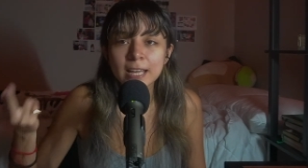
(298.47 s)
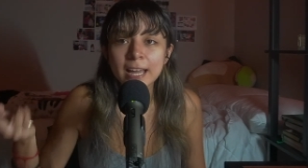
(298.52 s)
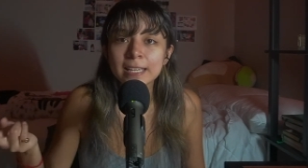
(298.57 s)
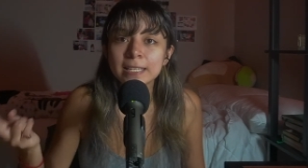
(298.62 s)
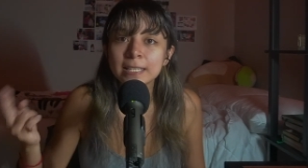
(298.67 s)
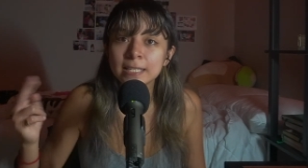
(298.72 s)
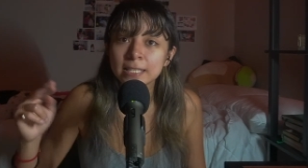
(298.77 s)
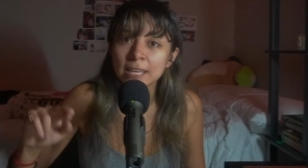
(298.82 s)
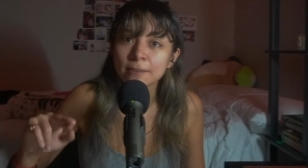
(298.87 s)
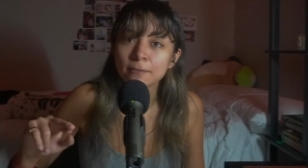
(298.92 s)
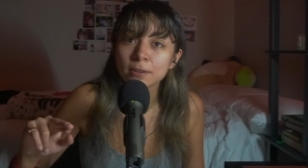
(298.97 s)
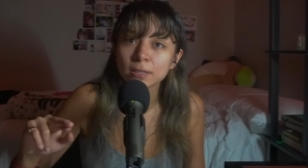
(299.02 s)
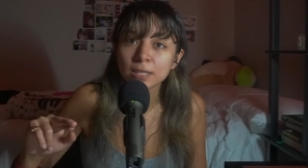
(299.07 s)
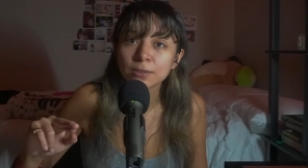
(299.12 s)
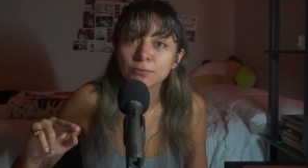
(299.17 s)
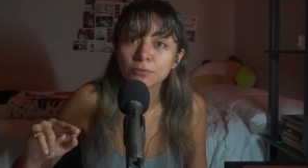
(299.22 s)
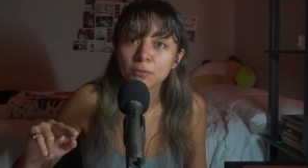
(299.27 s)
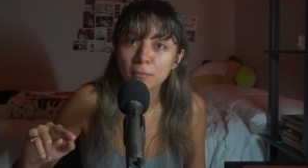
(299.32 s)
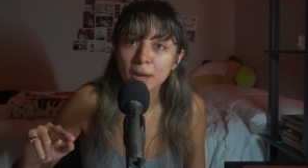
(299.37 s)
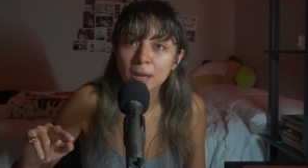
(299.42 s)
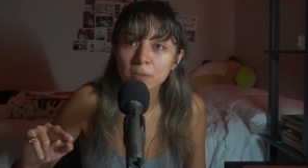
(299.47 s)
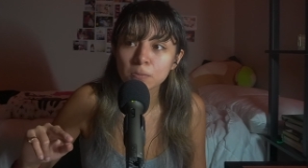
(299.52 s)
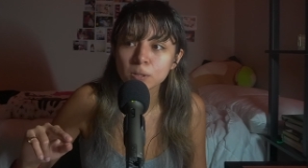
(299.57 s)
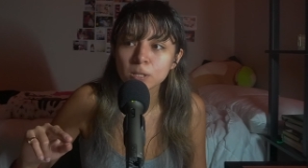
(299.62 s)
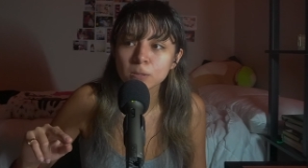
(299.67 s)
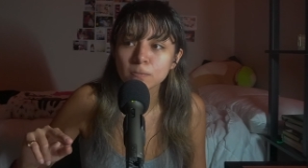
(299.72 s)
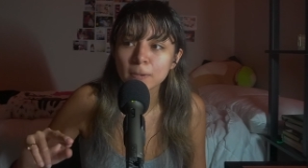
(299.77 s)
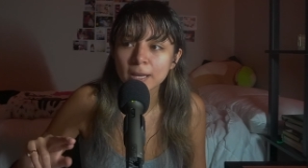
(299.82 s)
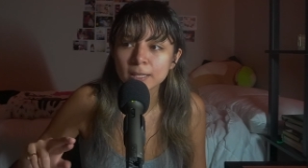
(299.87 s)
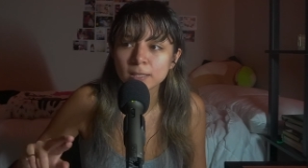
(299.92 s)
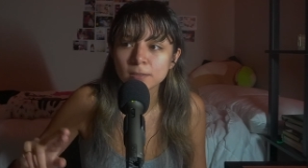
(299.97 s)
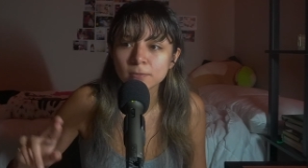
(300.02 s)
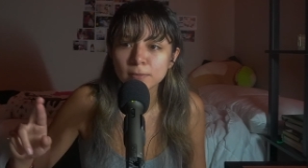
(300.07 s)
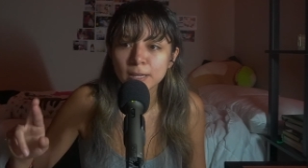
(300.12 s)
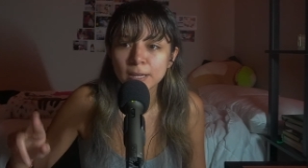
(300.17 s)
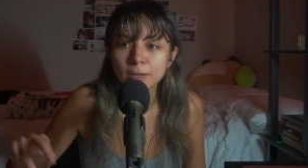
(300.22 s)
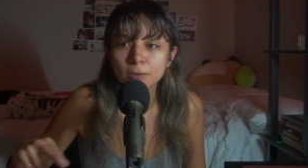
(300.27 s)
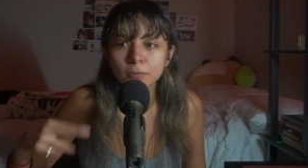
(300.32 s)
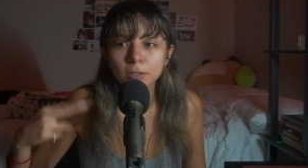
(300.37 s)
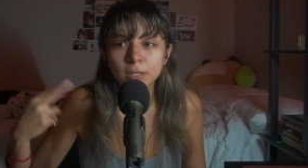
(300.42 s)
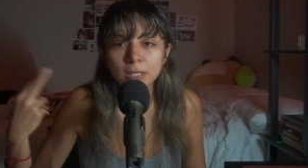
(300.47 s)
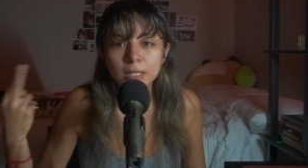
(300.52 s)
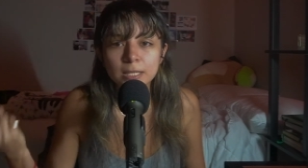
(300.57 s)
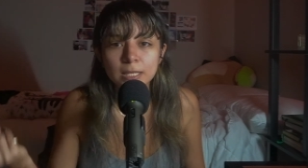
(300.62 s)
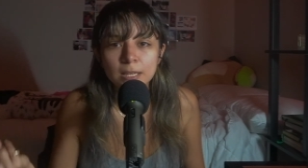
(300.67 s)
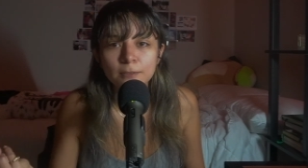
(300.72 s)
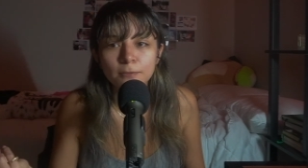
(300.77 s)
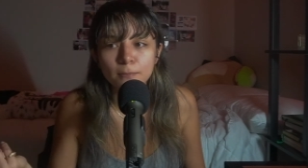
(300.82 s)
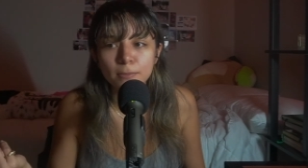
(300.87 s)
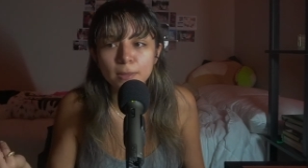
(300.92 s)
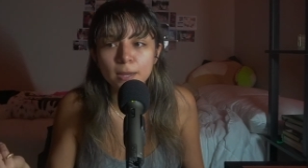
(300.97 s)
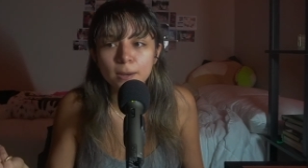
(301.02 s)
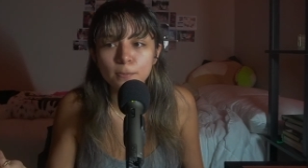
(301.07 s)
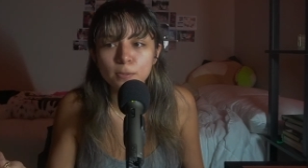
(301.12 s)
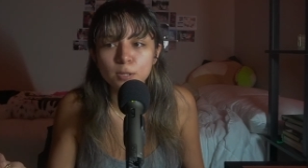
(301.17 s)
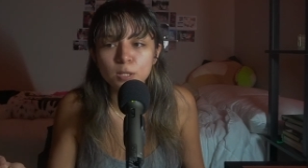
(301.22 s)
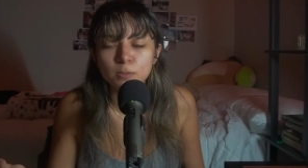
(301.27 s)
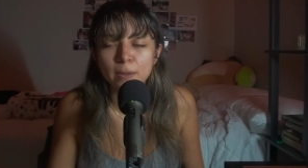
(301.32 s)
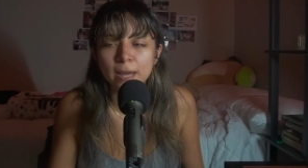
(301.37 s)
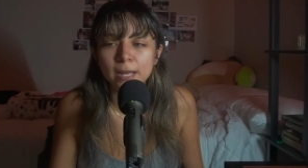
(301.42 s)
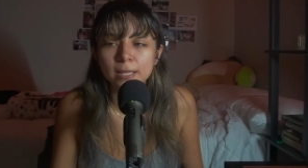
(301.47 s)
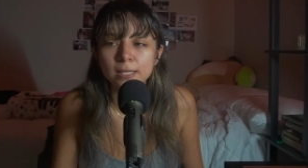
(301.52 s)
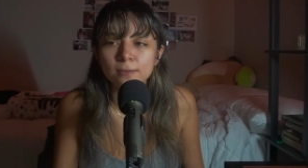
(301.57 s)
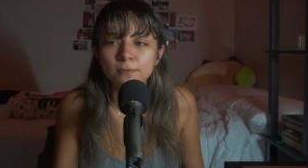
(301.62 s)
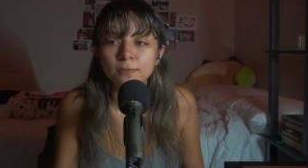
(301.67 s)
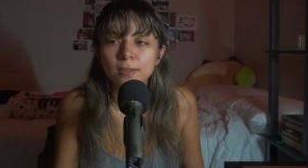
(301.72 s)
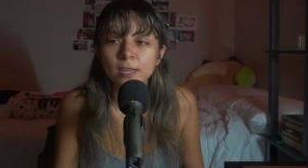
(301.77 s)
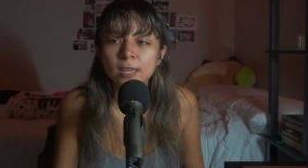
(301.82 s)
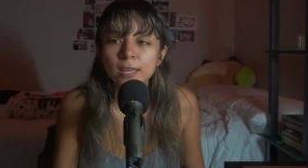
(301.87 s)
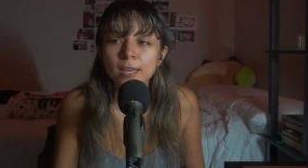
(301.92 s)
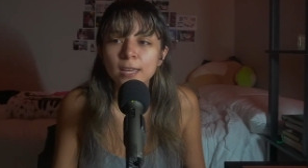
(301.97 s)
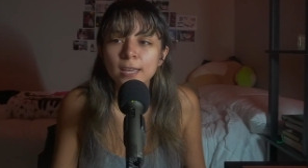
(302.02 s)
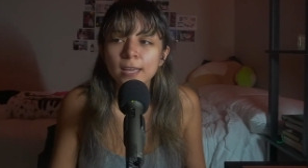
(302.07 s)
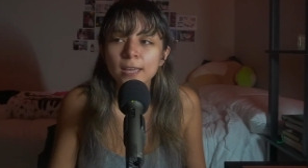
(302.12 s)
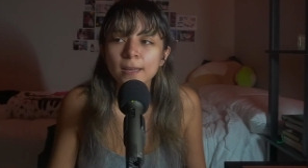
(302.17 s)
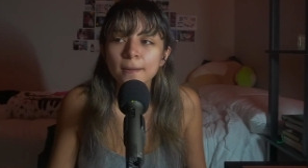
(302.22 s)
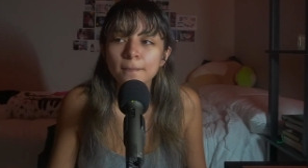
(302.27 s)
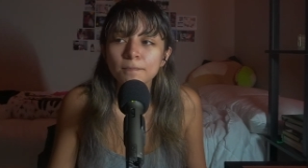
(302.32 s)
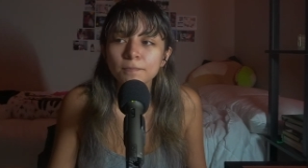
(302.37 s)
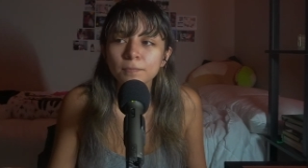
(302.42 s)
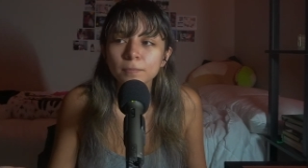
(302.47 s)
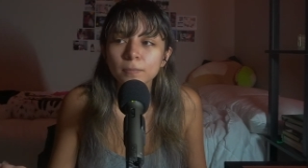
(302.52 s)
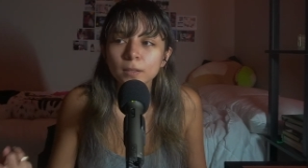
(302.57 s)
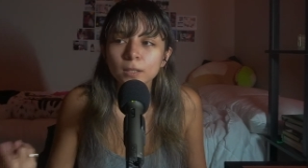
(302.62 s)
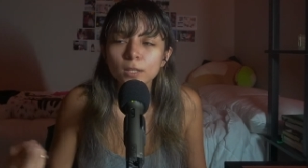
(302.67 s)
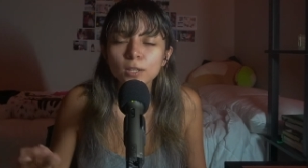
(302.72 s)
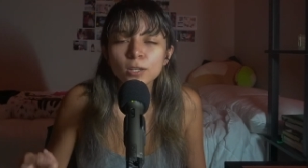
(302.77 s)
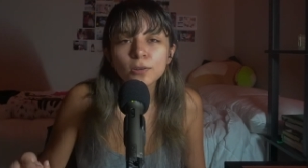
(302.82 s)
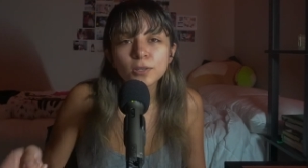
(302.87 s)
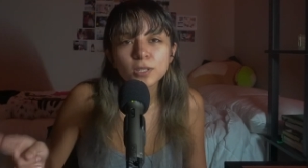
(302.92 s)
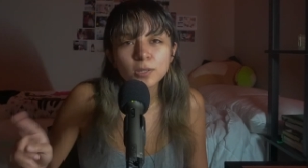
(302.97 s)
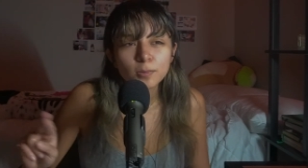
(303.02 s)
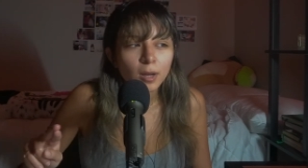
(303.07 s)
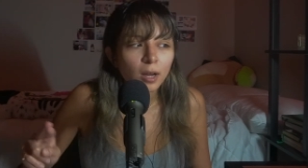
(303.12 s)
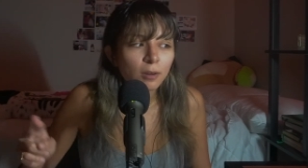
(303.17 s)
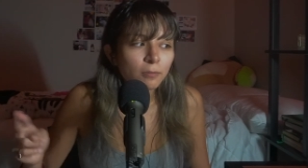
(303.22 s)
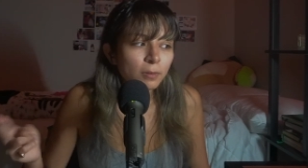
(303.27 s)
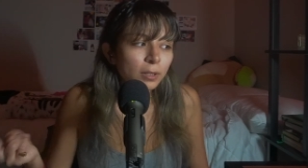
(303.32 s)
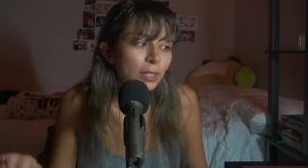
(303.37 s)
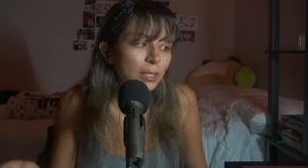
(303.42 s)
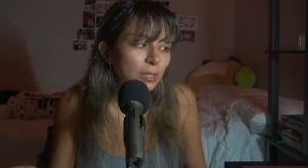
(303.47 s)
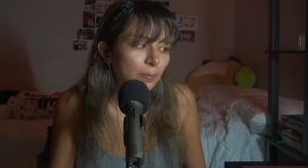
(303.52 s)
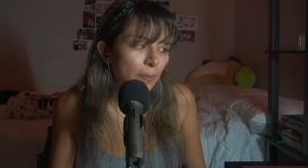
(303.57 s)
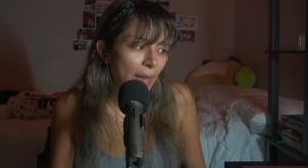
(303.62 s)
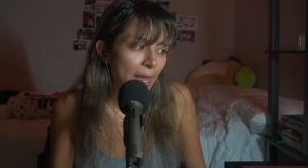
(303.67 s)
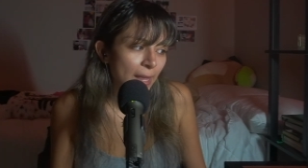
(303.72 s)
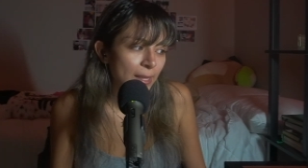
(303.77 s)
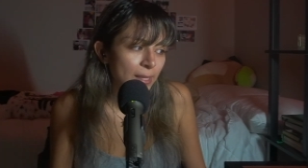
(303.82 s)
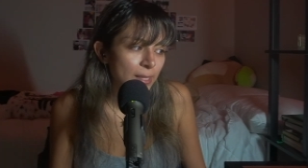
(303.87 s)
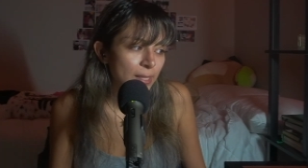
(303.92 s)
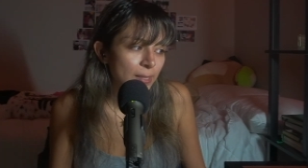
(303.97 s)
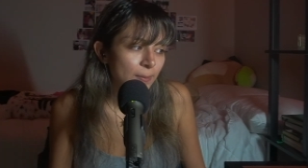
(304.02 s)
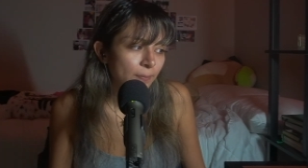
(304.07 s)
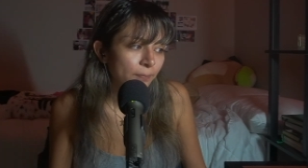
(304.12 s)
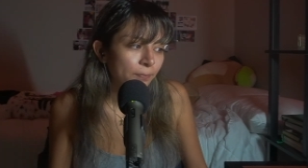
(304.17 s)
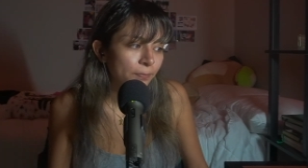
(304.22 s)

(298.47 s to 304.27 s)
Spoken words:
I see everything from my perspective and I don't really see it from their perspective, so it all really depends.